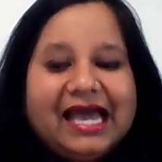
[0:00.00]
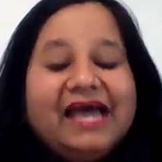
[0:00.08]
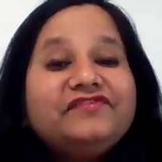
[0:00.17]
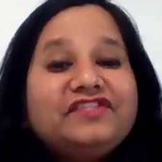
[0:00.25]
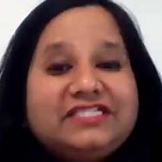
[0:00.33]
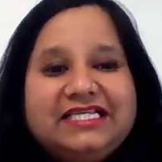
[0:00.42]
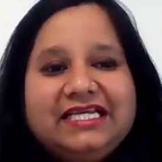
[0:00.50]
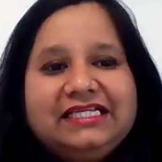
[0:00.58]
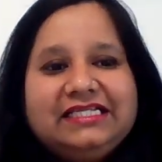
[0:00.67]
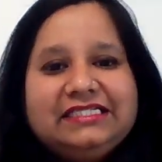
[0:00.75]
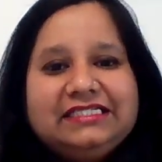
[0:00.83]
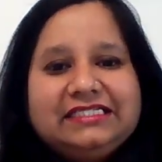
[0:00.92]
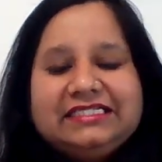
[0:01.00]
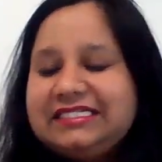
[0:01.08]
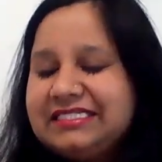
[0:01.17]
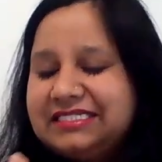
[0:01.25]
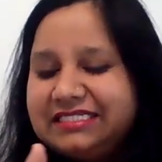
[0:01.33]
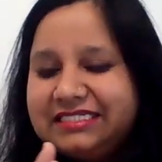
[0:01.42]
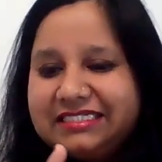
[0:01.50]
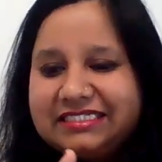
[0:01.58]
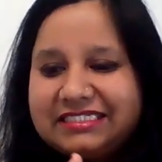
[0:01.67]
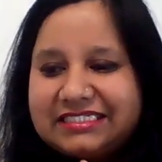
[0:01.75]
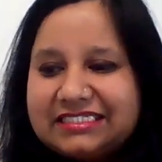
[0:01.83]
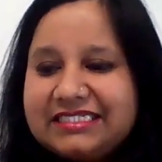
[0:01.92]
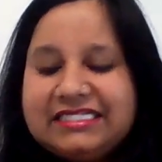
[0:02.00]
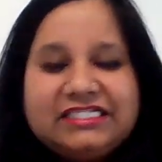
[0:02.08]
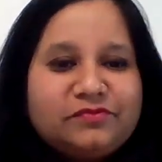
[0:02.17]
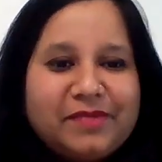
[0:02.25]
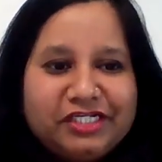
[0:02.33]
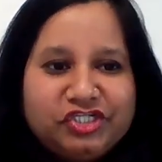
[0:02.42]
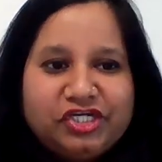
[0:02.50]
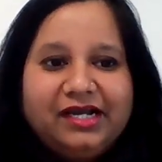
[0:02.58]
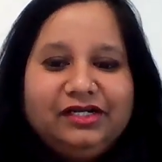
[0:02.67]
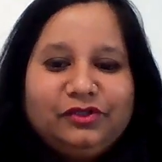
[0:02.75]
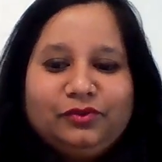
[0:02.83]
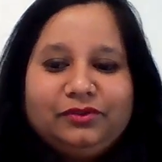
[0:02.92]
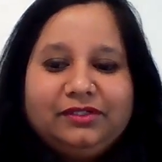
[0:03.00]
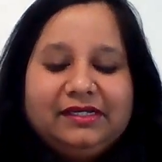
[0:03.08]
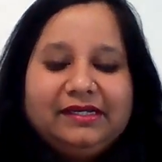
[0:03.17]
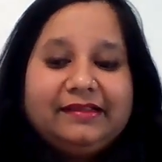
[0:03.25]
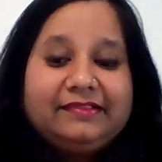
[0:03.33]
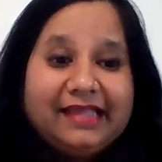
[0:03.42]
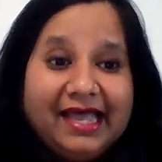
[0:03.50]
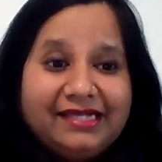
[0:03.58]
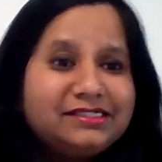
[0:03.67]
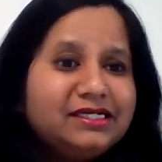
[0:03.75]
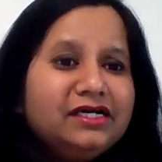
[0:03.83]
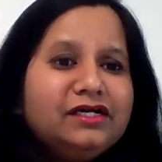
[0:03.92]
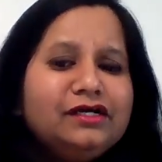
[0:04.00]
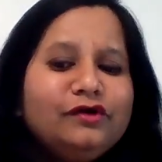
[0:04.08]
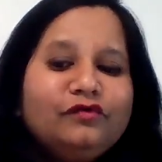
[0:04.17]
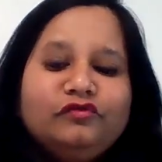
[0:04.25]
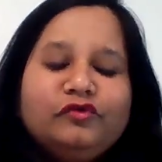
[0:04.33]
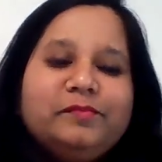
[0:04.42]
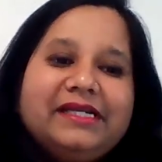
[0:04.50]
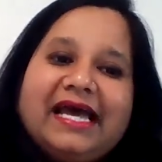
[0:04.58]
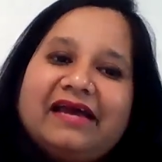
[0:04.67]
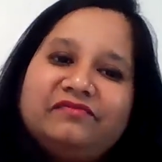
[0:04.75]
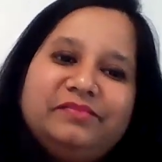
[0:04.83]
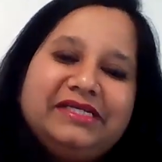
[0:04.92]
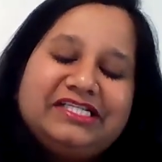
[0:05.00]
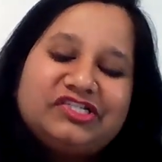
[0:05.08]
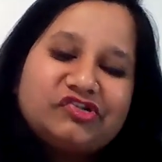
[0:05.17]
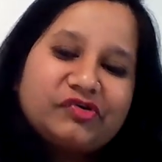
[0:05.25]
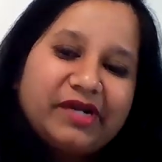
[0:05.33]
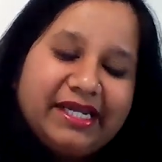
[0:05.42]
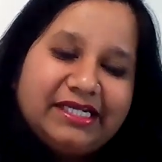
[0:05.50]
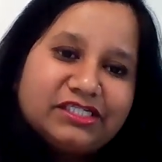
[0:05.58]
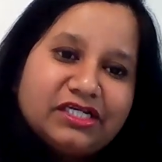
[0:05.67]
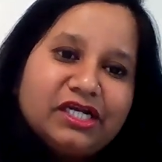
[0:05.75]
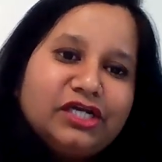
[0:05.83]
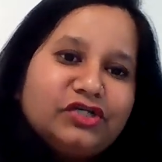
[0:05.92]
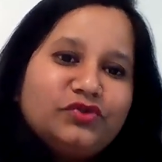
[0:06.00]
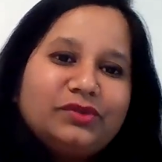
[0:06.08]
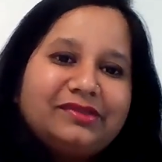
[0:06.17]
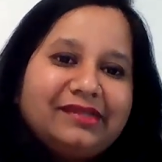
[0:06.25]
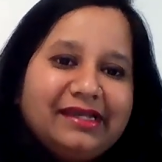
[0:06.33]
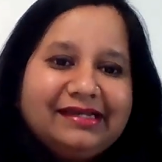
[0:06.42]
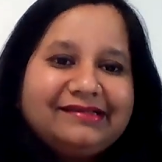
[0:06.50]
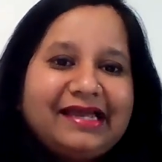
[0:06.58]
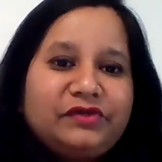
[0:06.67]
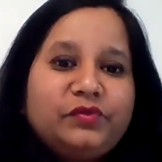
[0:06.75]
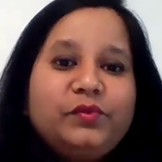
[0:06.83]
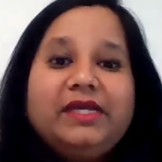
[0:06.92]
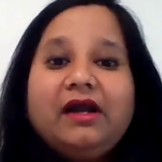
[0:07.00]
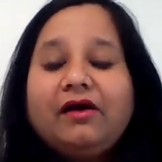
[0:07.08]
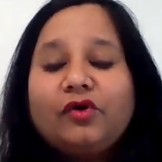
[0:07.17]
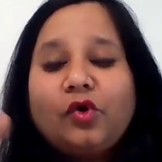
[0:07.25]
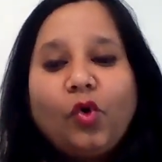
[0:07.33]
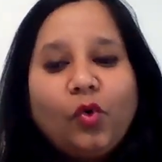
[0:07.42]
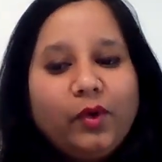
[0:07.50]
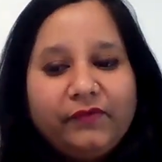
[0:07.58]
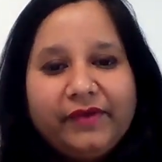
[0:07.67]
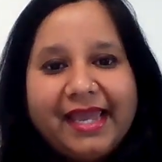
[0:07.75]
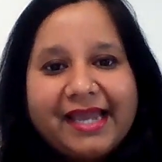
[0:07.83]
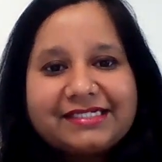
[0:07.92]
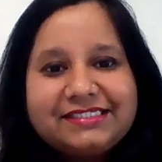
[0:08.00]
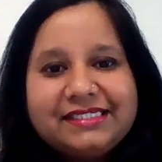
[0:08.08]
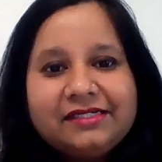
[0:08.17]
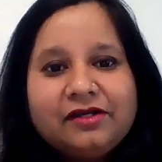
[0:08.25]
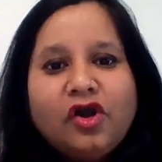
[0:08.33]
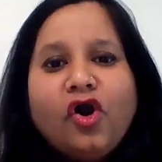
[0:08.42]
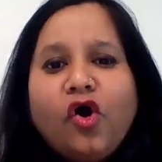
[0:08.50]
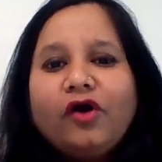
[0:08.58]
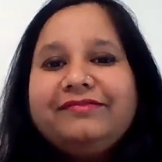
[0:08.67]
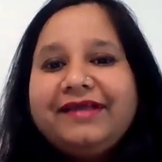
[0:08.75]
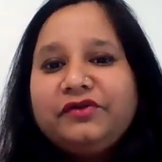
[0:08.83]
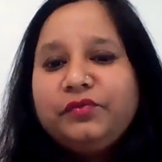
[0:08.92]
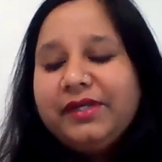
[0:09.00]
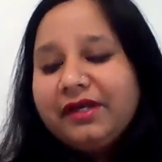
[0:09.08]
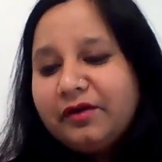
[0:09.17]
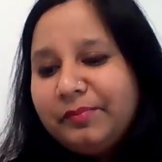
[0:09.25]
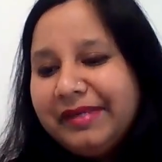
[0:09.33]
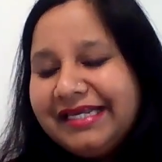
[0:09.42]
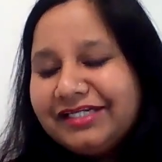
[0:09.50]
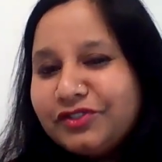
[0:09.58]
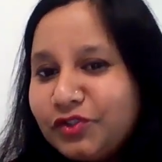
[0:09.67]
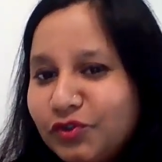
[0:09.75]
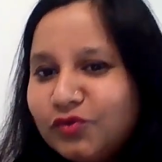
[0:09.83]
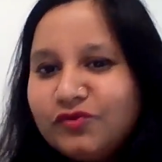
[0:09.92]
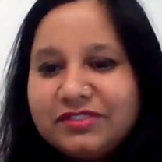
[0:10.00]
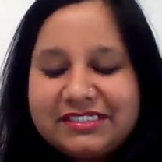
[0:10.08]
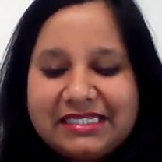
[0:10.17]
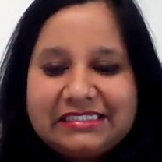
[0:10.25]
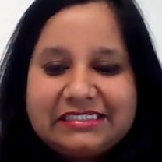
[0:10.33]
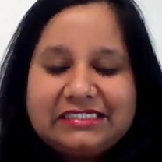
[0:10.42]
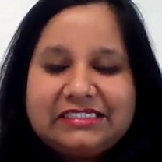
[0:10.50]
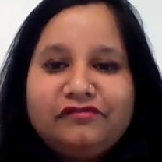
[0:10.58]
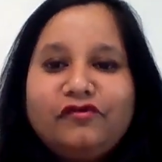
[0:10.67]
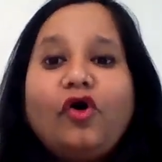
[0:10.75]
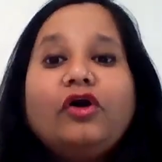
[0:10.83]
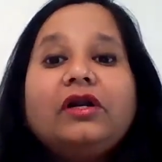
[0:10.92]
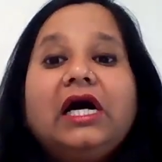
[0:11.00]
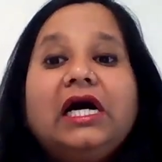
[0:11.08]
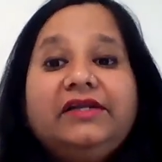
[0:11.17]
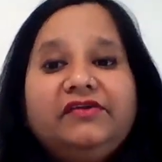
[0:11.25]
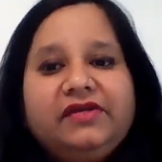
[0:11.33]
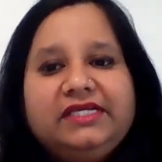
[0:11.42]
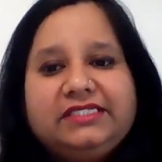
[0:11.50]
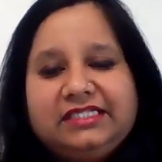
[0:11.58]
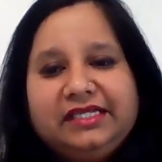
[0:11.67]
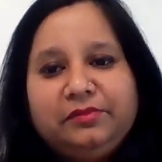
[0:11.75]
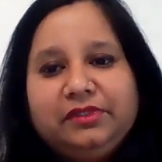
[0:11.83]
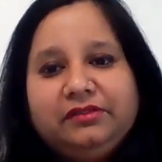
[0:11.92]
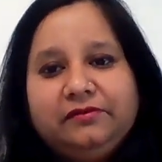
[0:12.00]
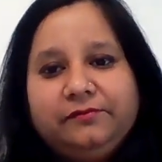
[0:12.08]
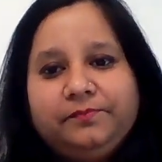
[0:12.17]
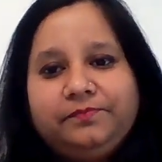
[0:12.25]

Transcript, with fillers: I have seen it since my childhood that women have been trained to think that we are overreacting or that we are being too sensitive or unreasonable.